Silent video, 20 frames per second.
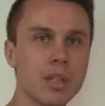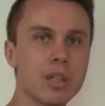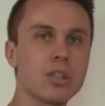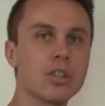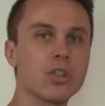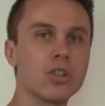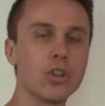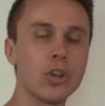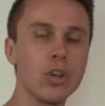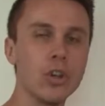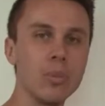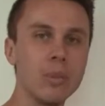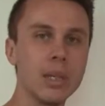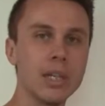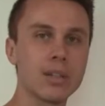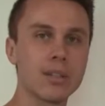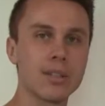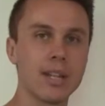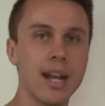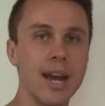to 2
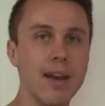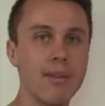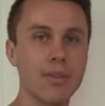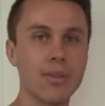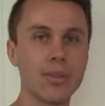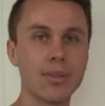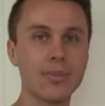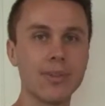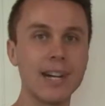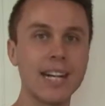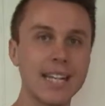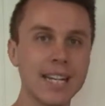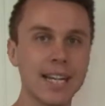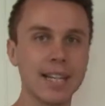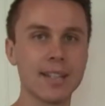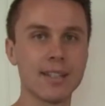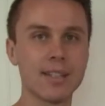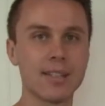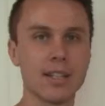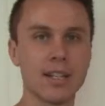meals that have 3
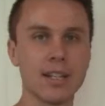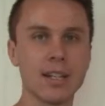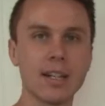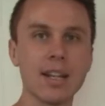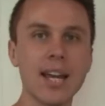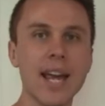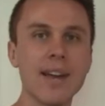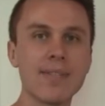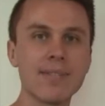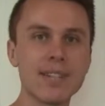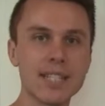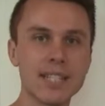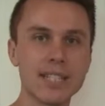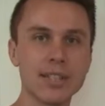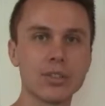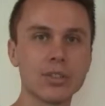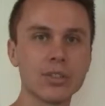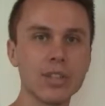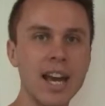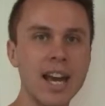colours in it every
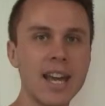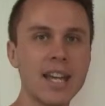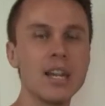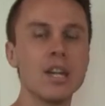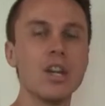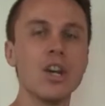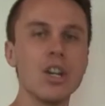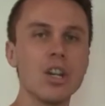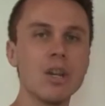single day.